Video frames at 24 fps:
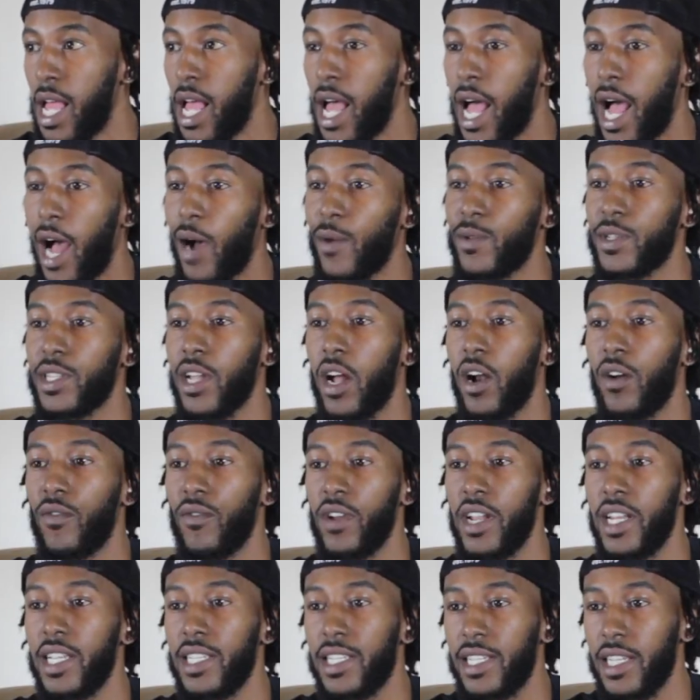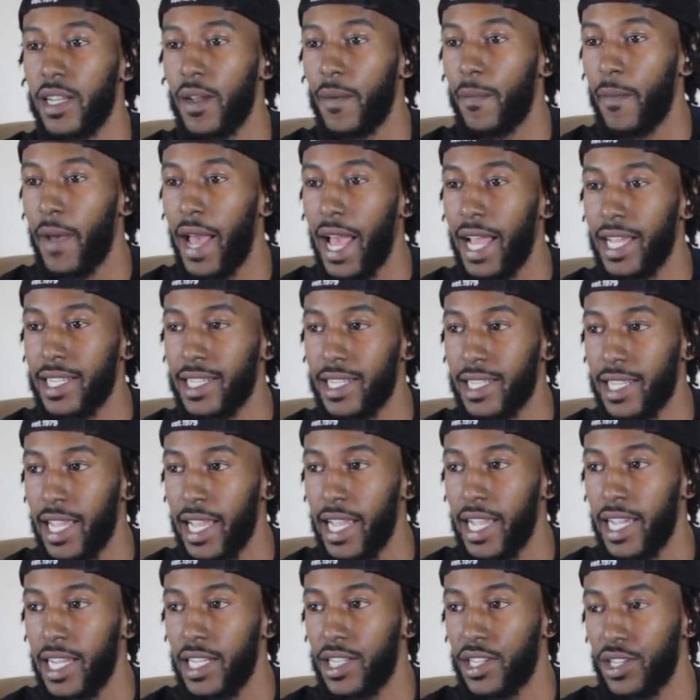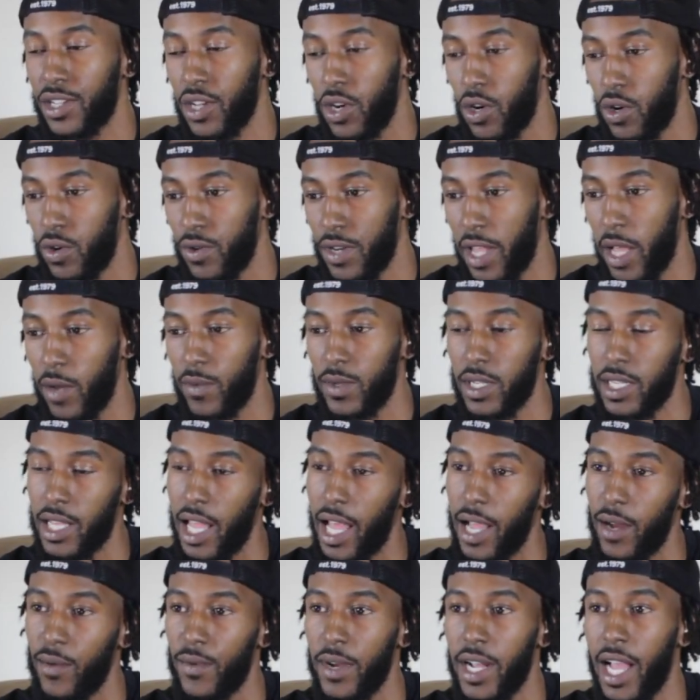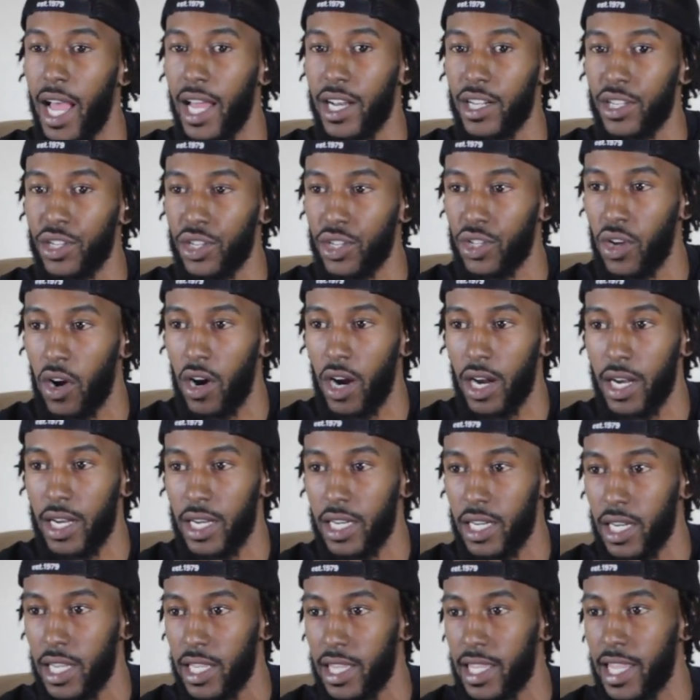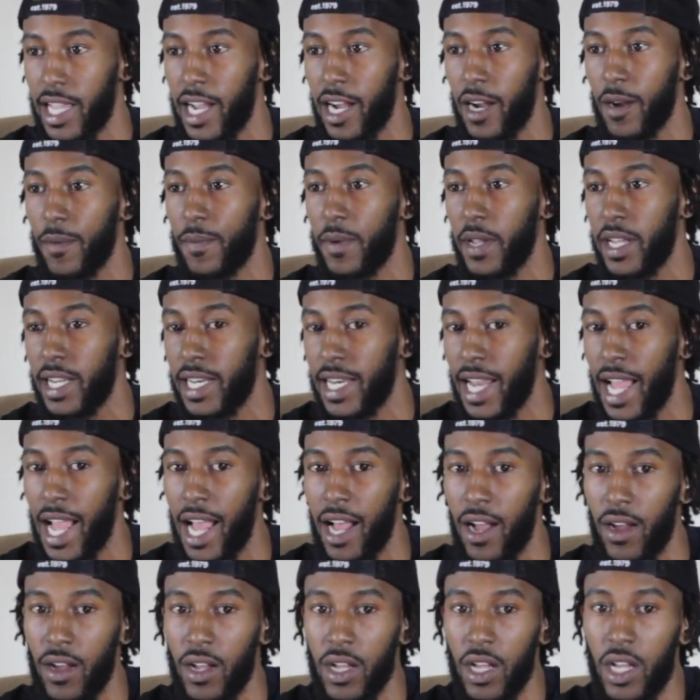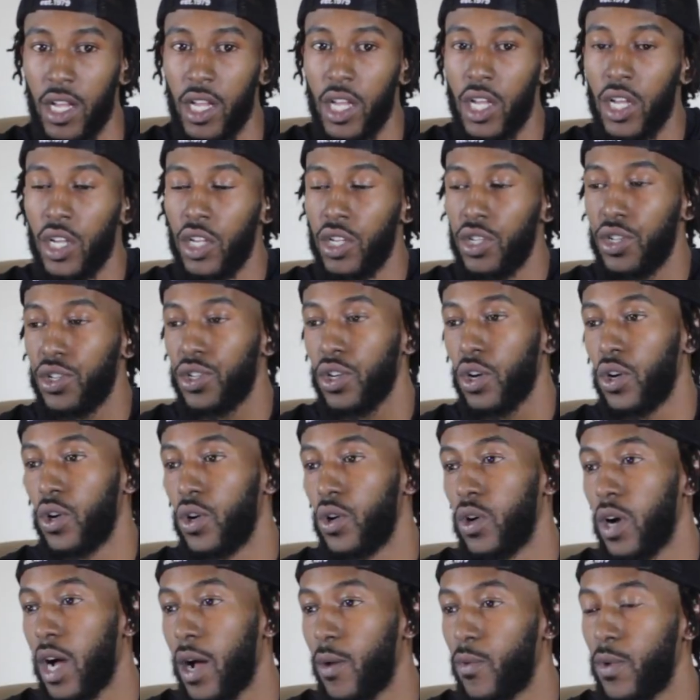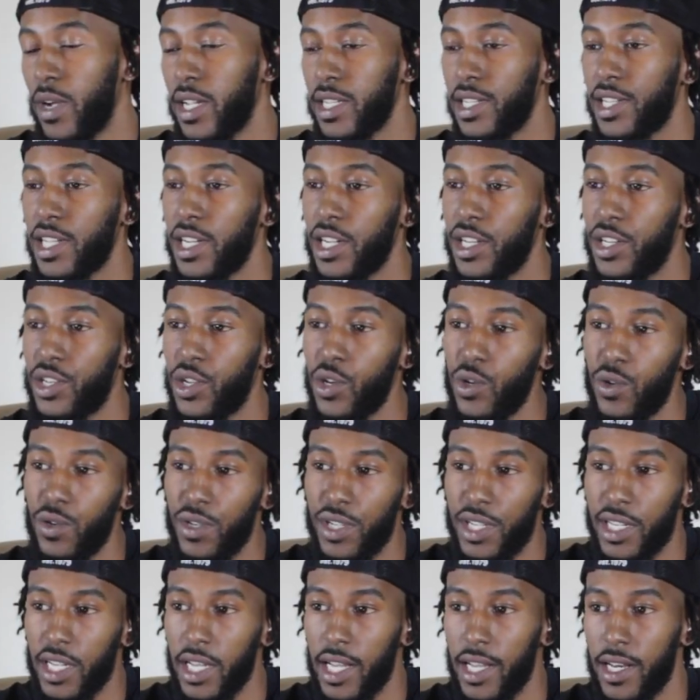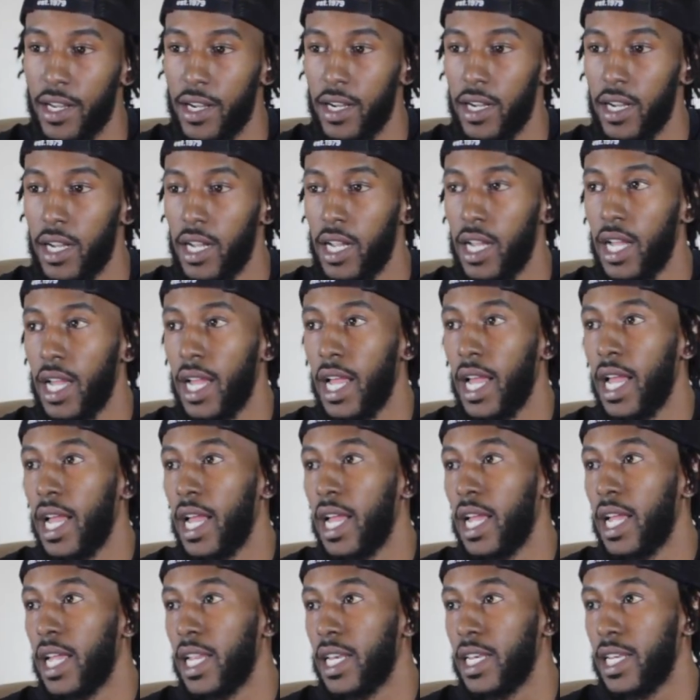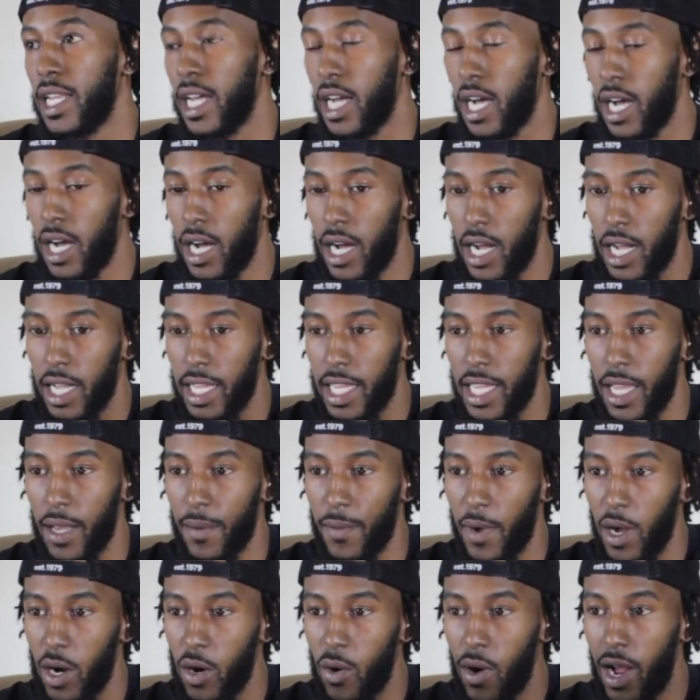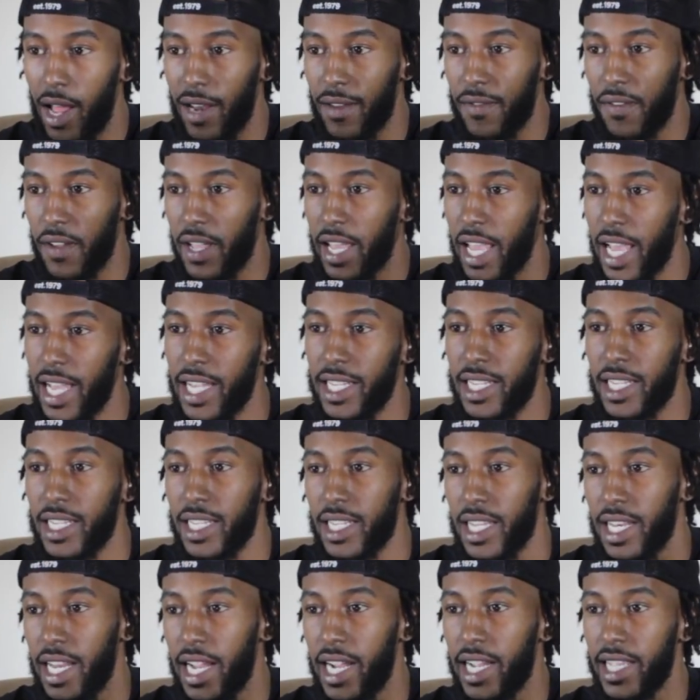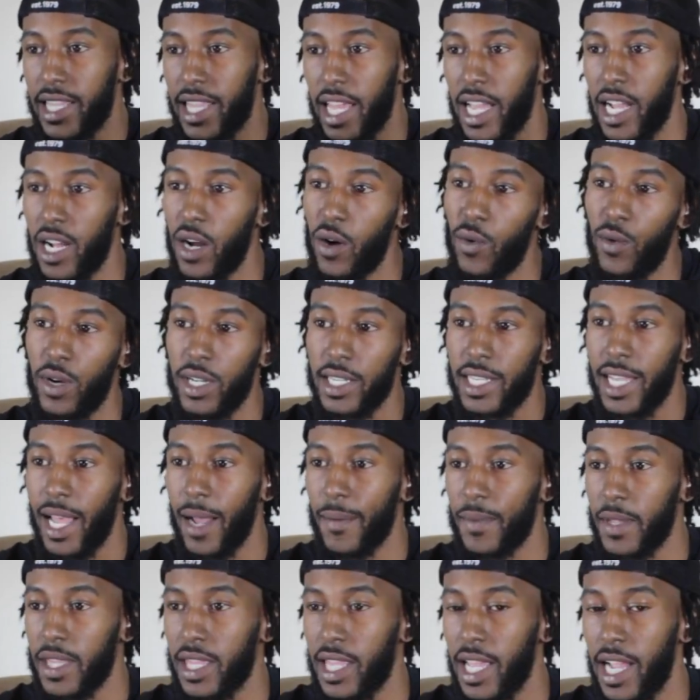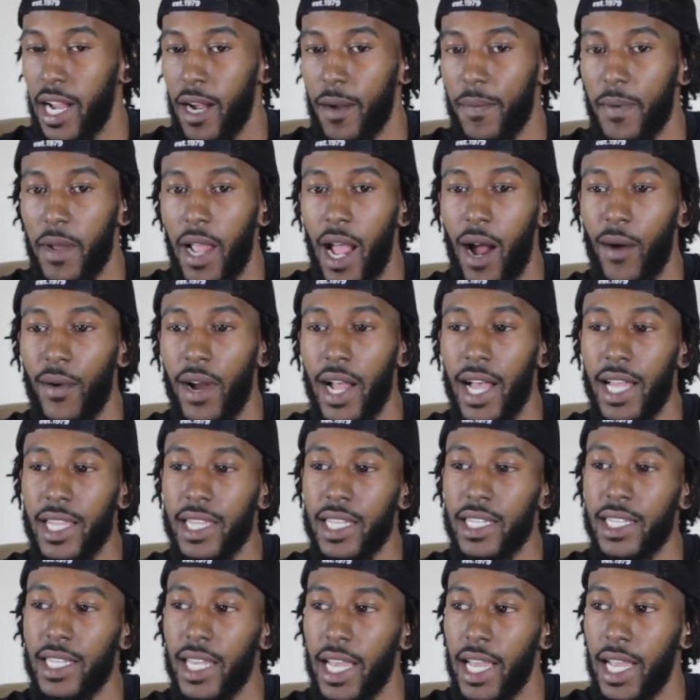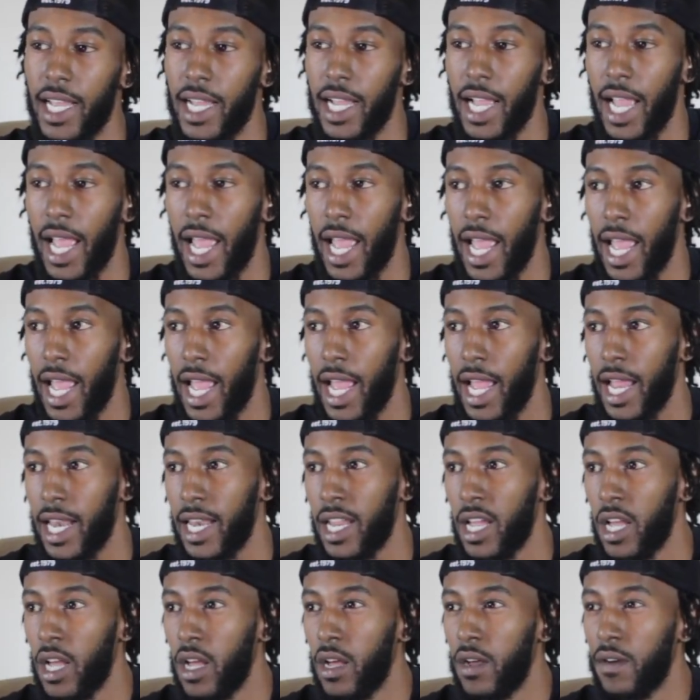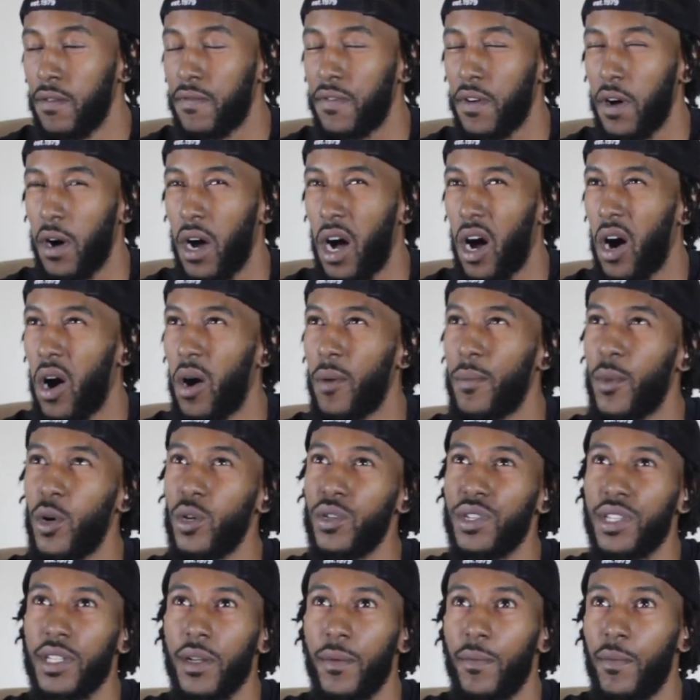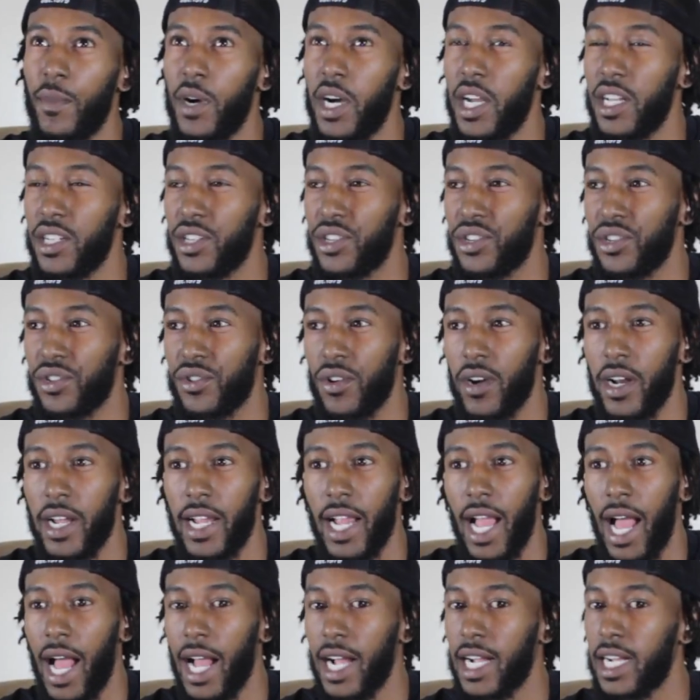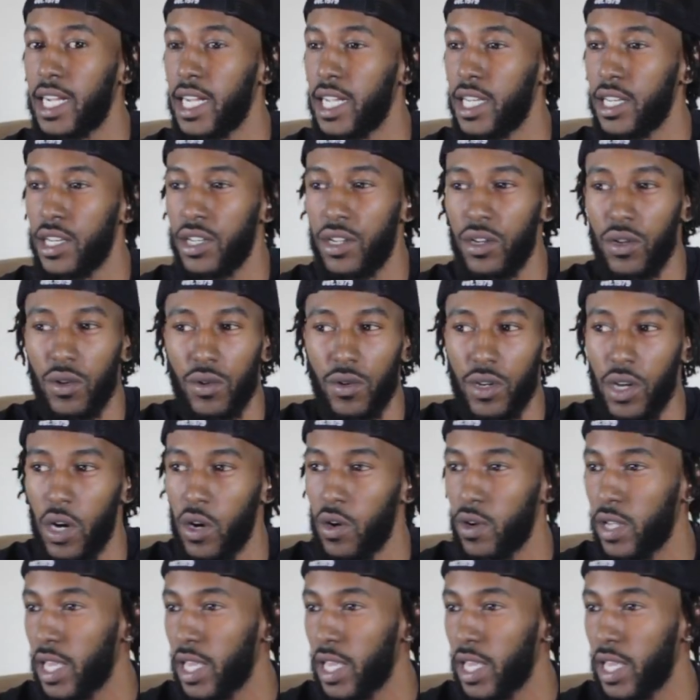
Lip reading: I was already to the max stage, so they was like, we got to start the therapy now. So I went to the Duke Center to get my qualifications and everything on what type of therapy I would have to take. And for almost a month straight, I couldn't do no